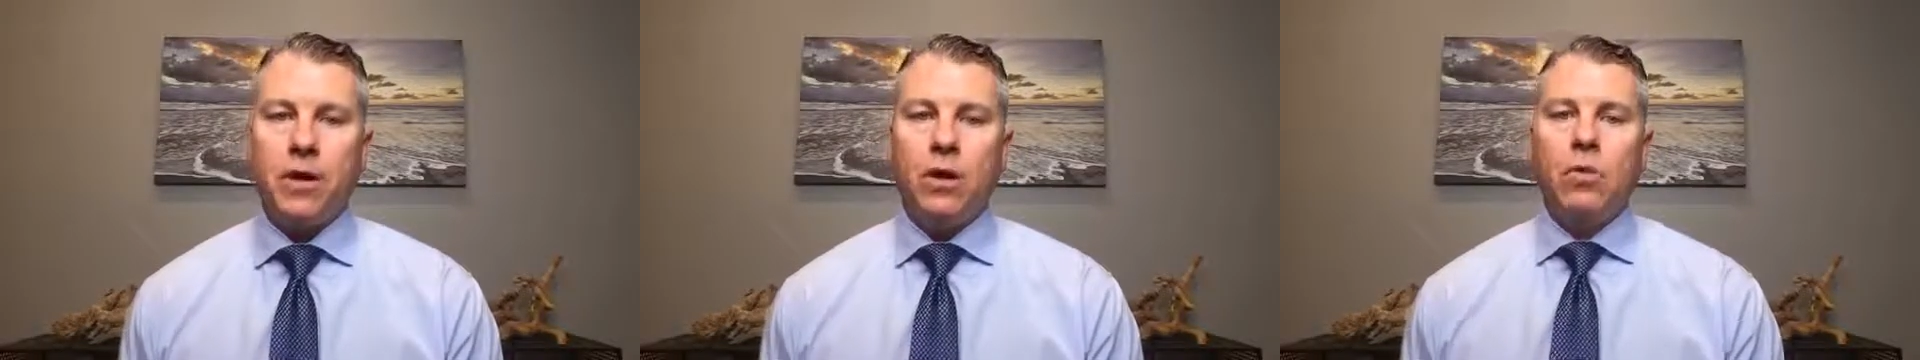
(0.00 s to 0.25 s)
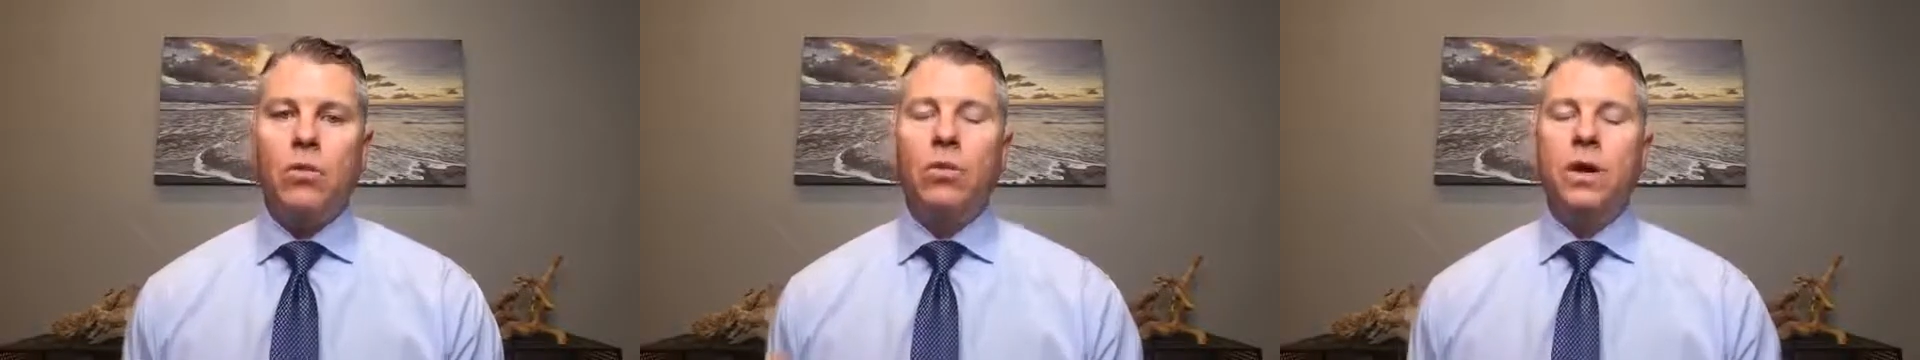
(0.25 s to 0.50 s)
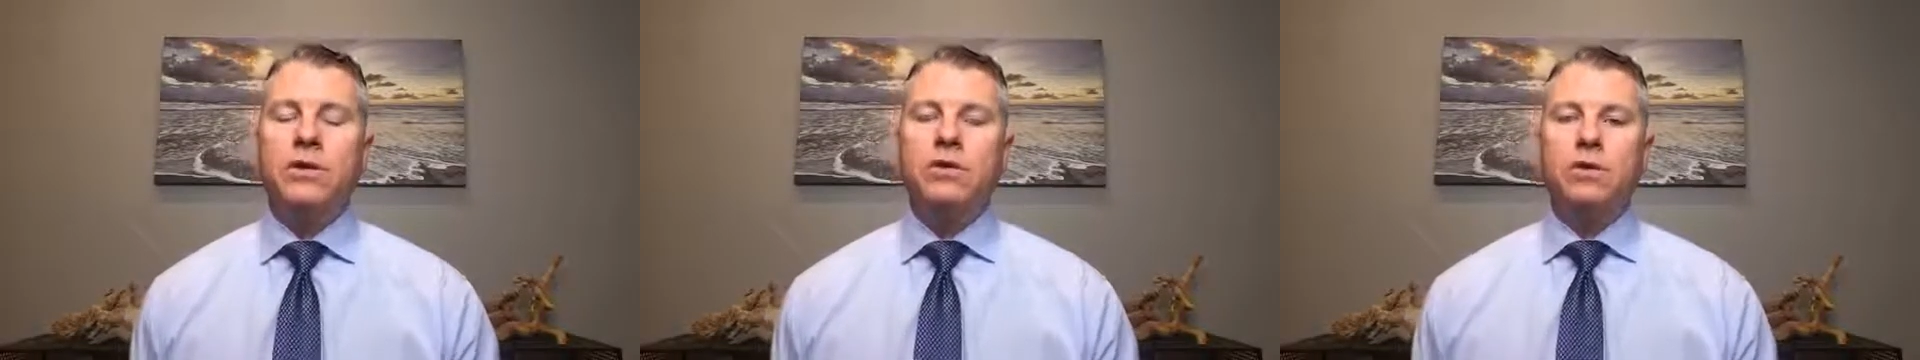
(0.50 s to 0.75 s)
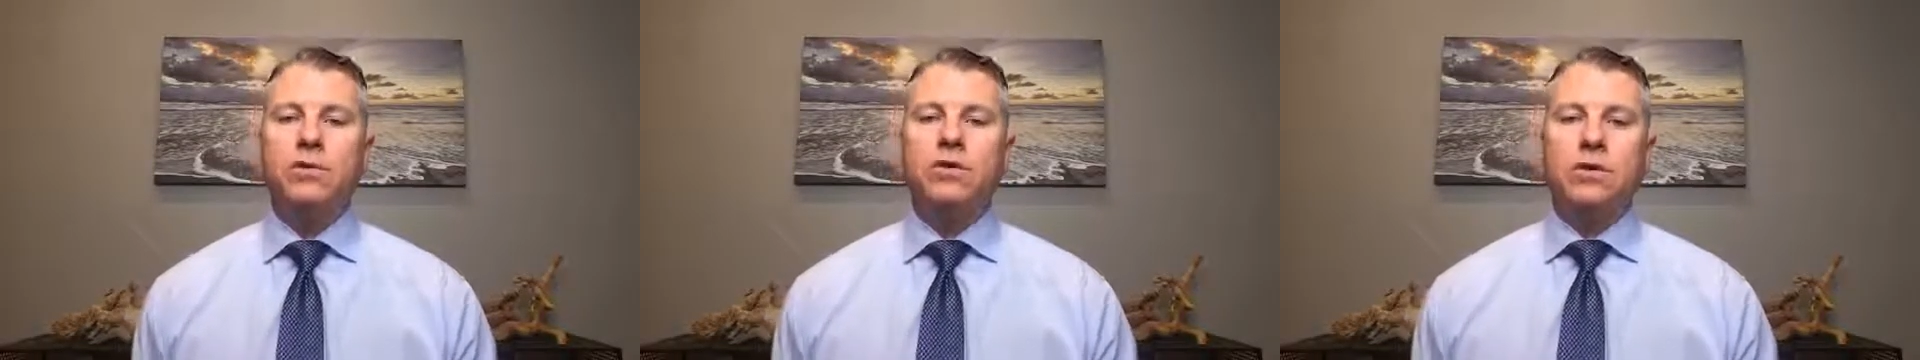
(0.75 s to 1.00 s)
Once
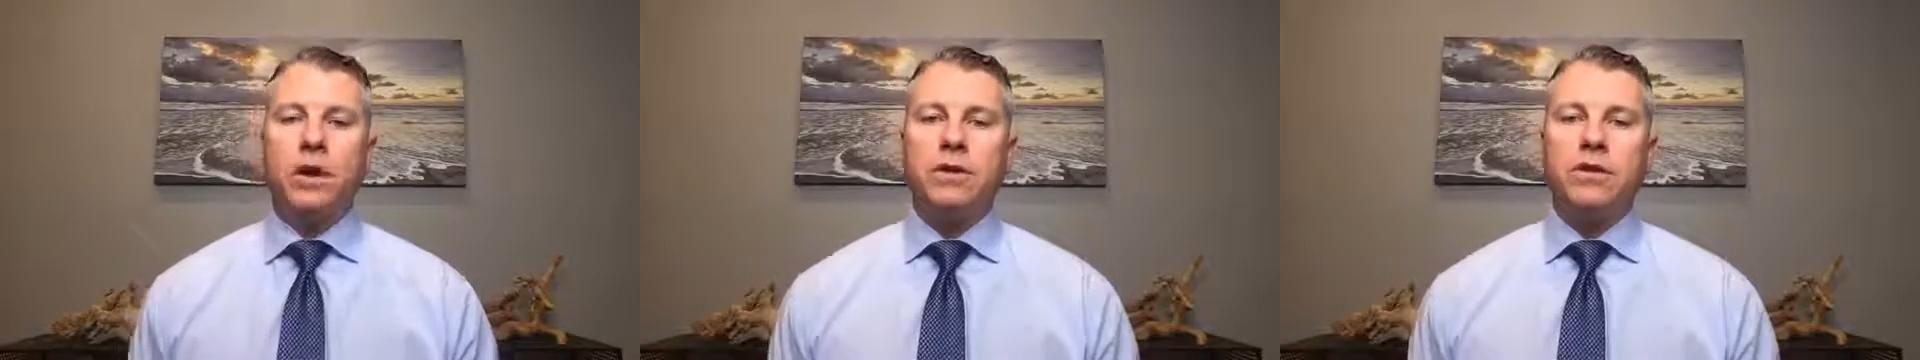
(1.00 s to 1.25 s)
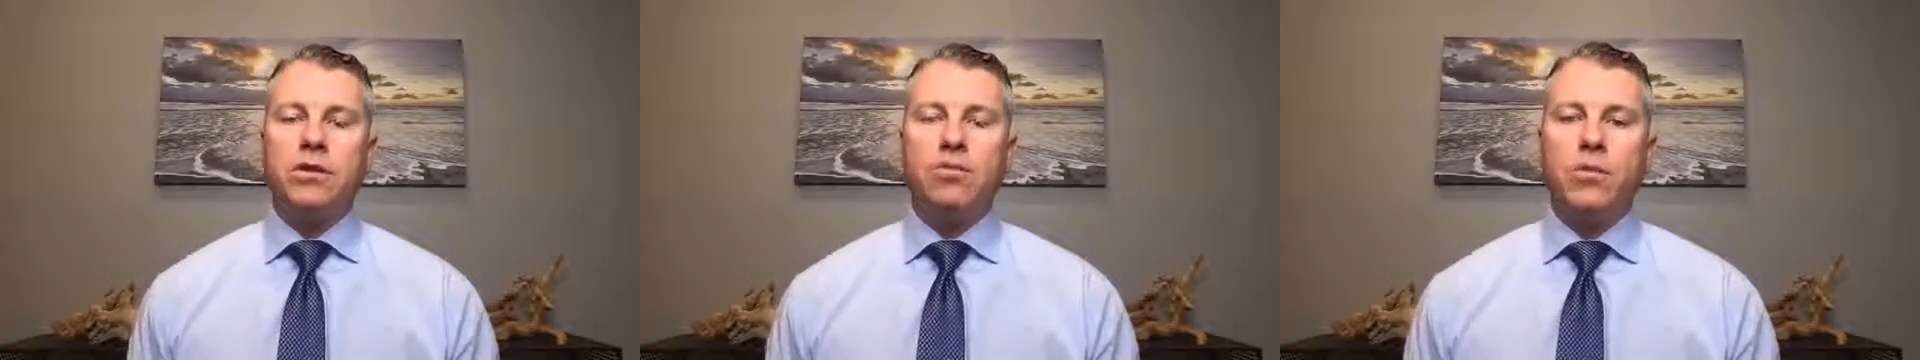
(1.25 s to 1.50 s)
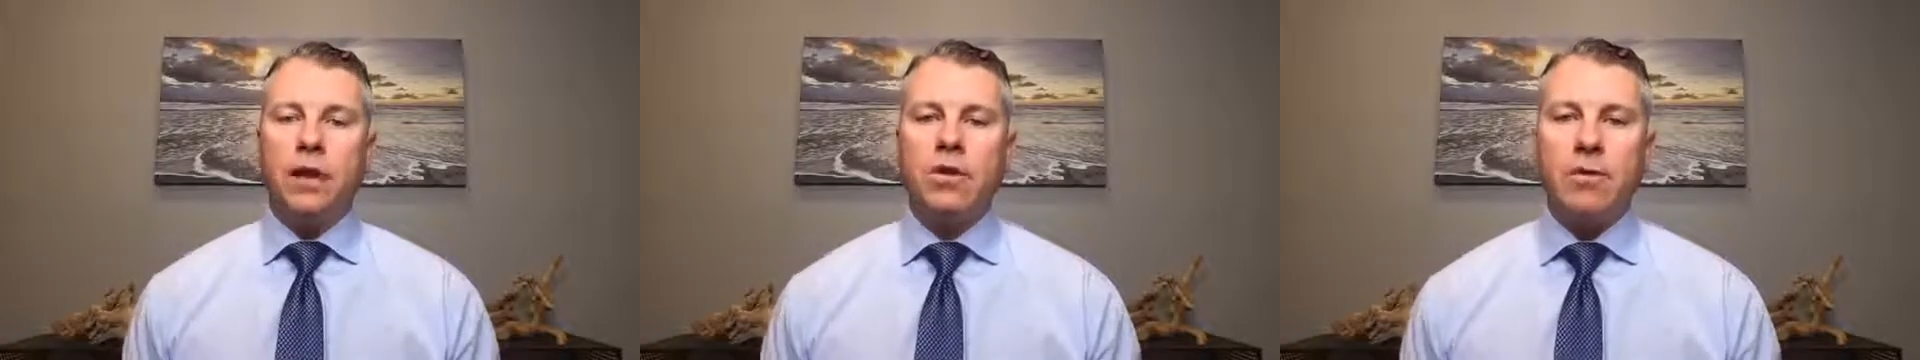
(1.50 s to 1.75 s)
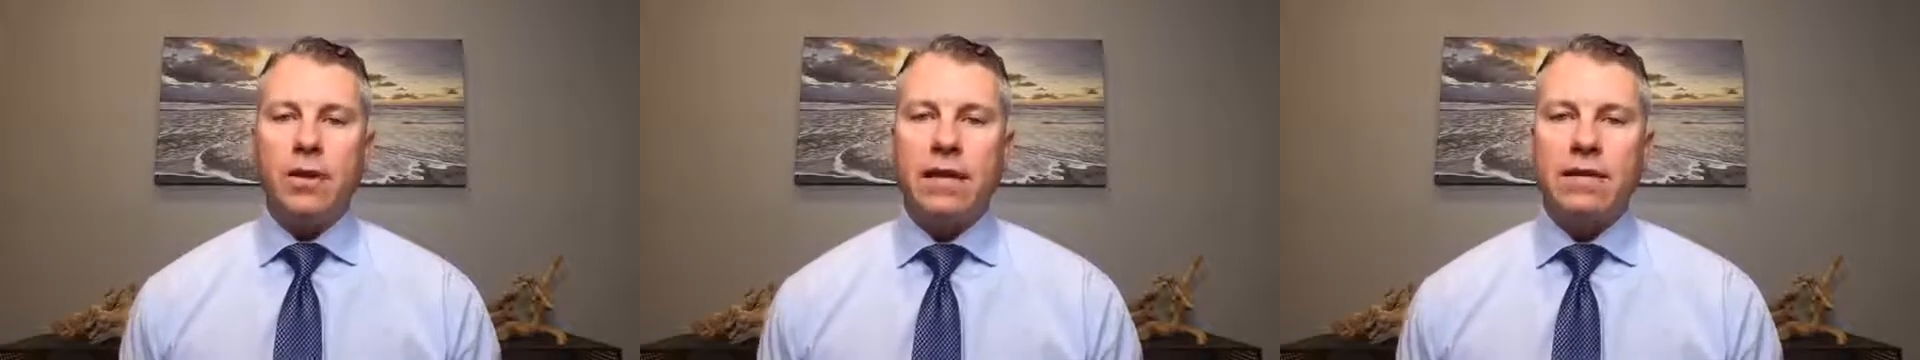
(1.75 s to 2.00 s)
you start to run
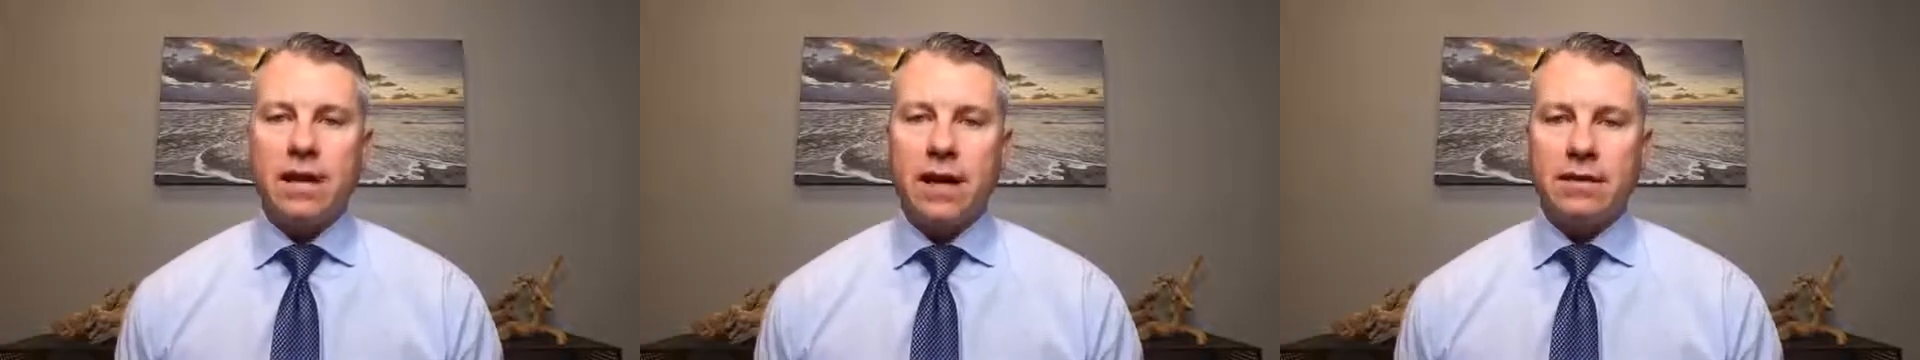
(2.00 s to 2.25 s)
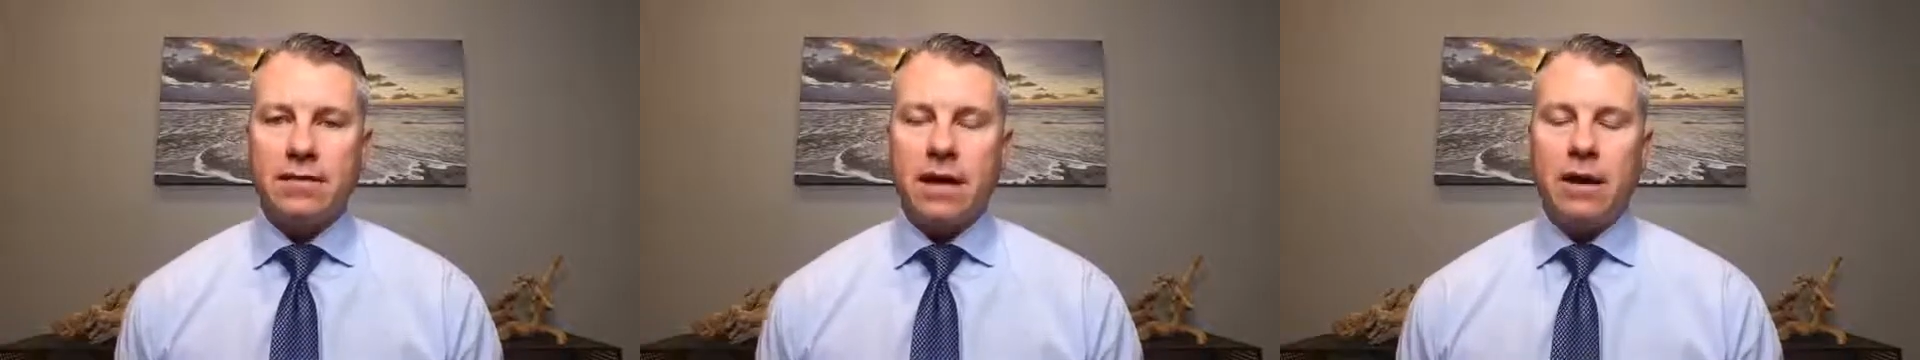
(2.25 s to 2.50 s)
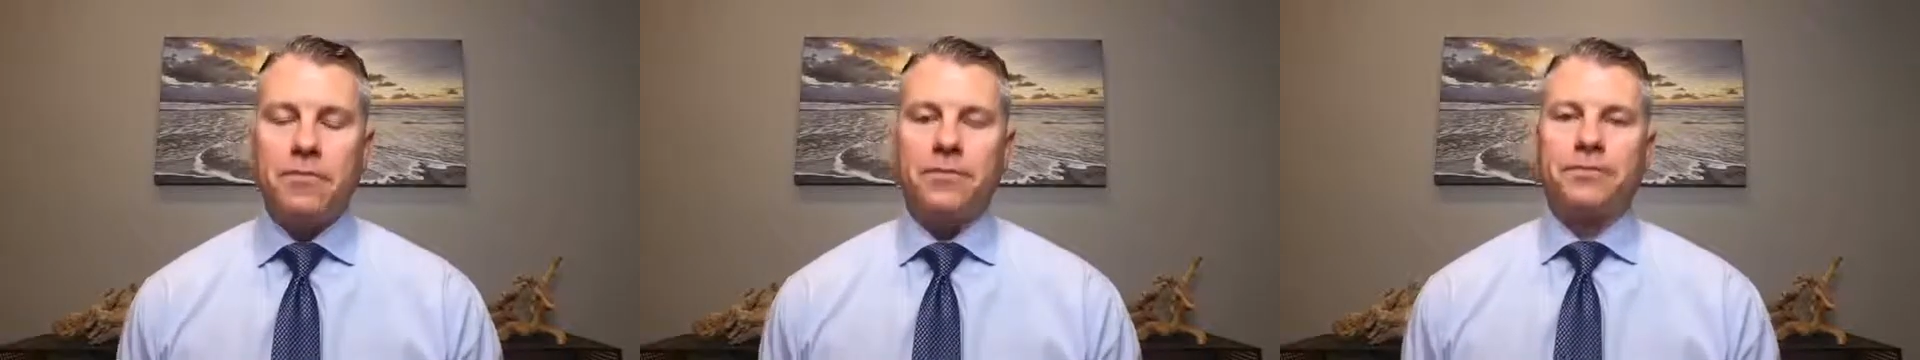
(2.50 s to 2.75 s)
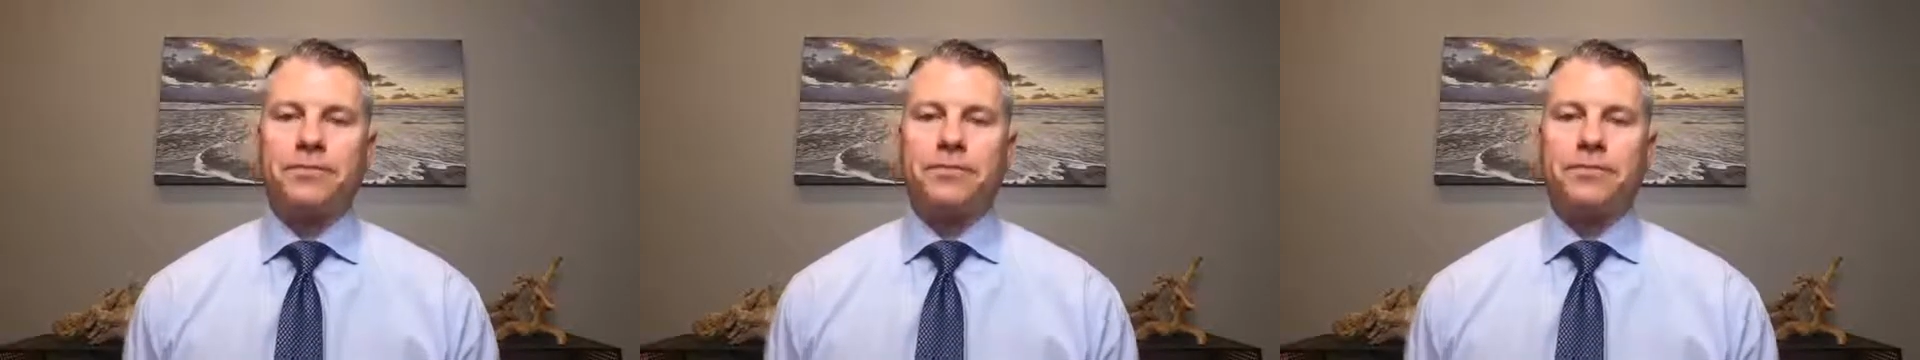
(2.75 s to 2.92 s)
the right test, now,